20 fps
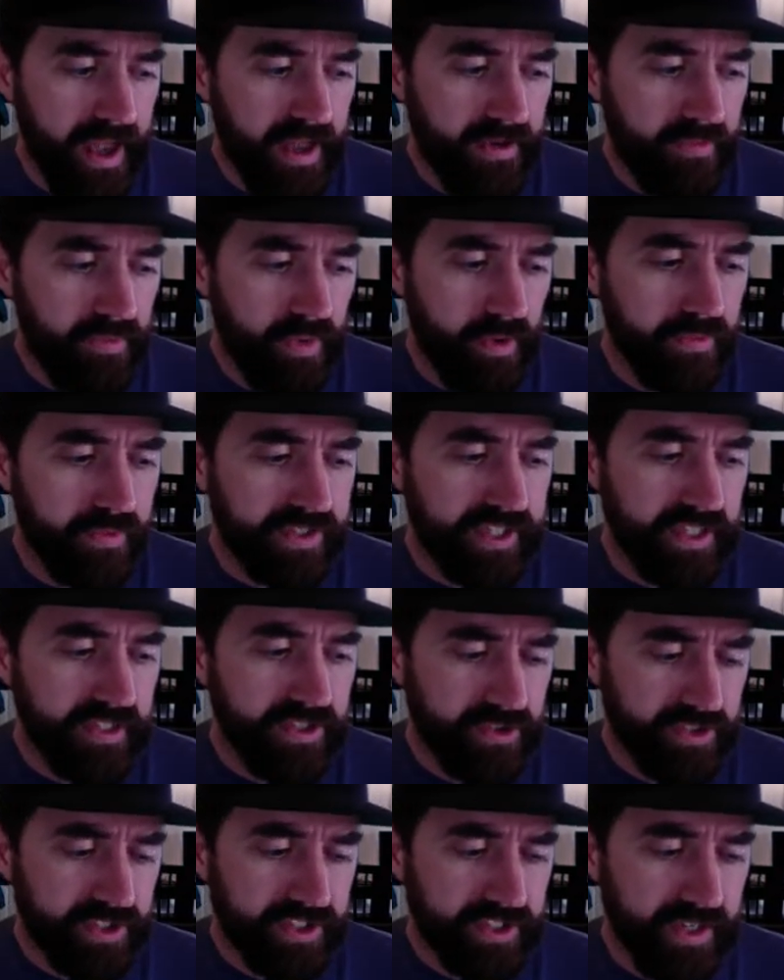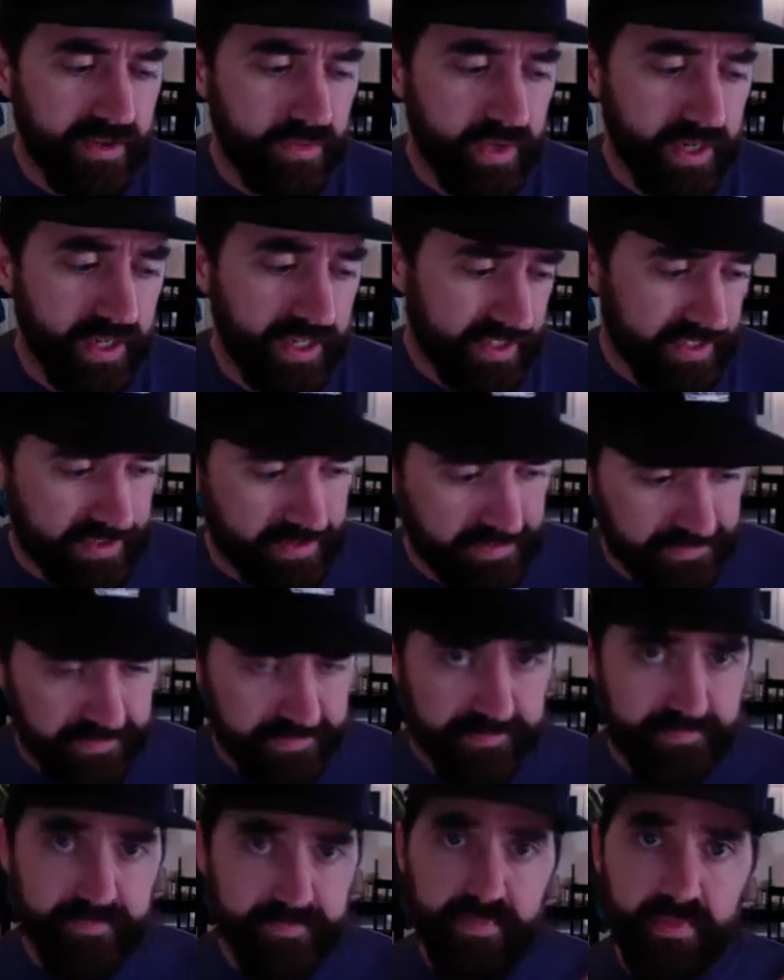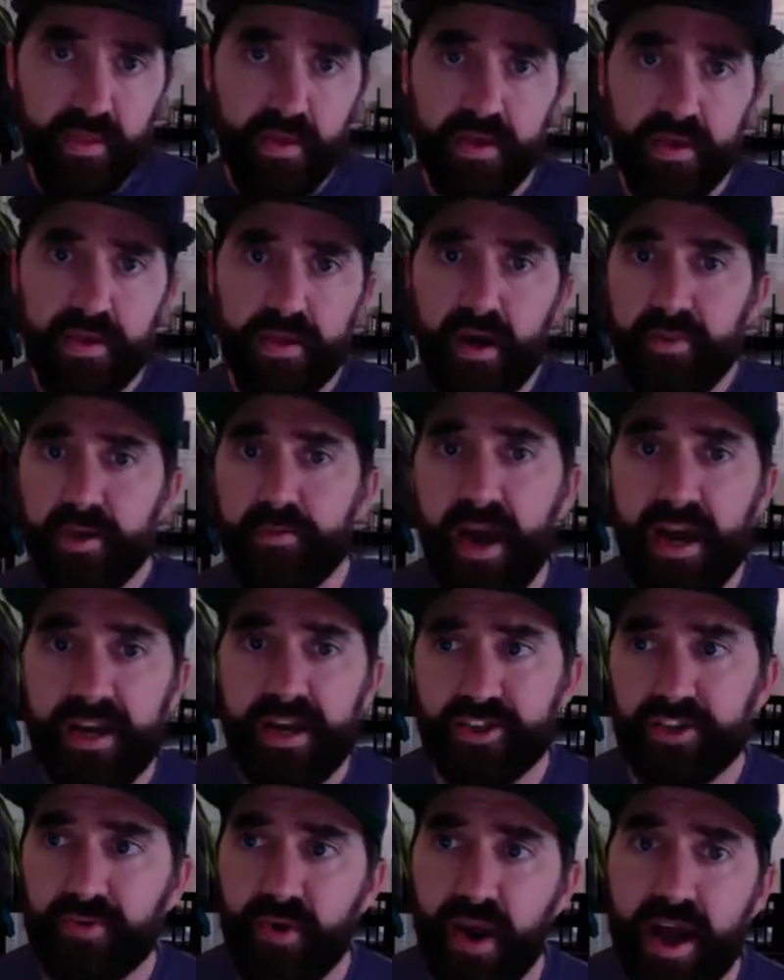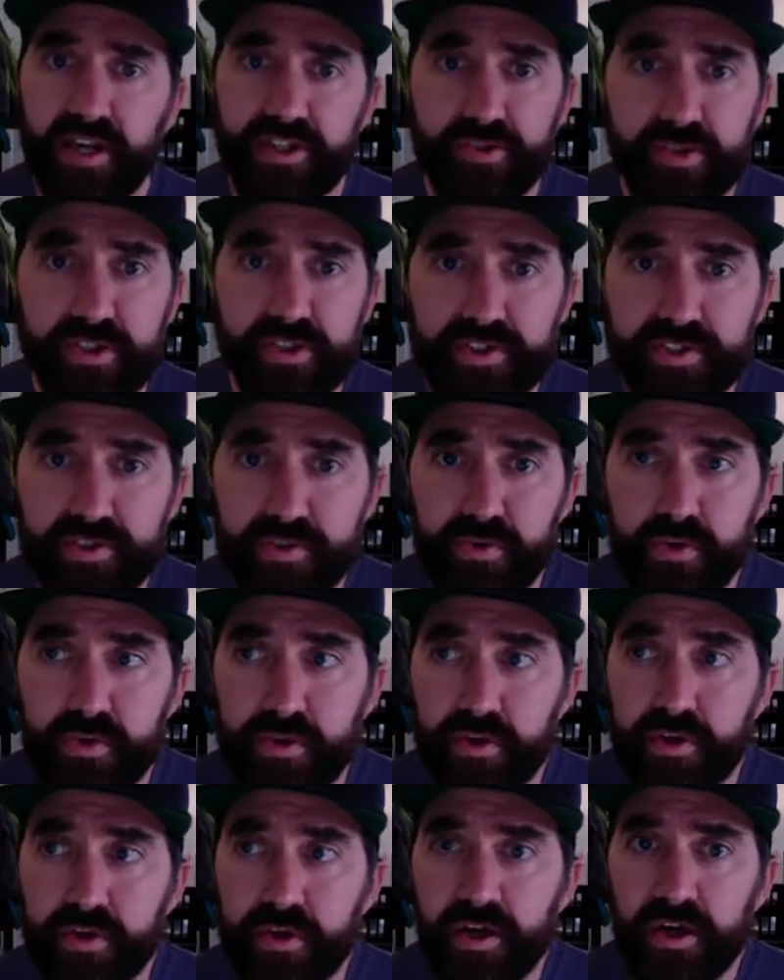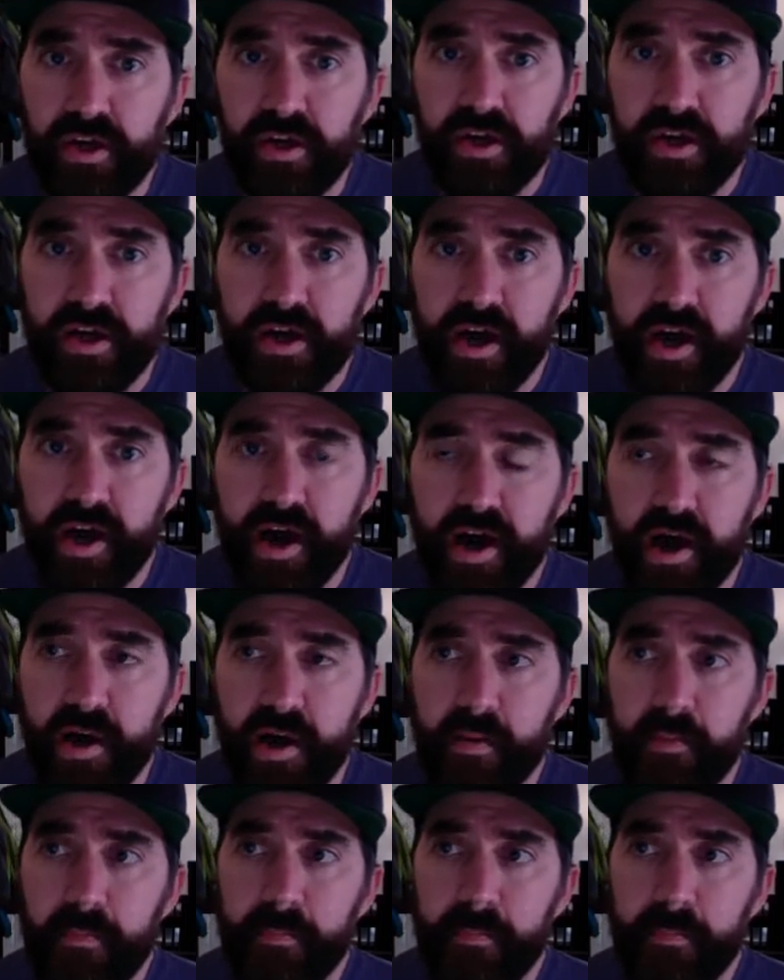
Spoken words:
what was interesting was coming back to graduate school. I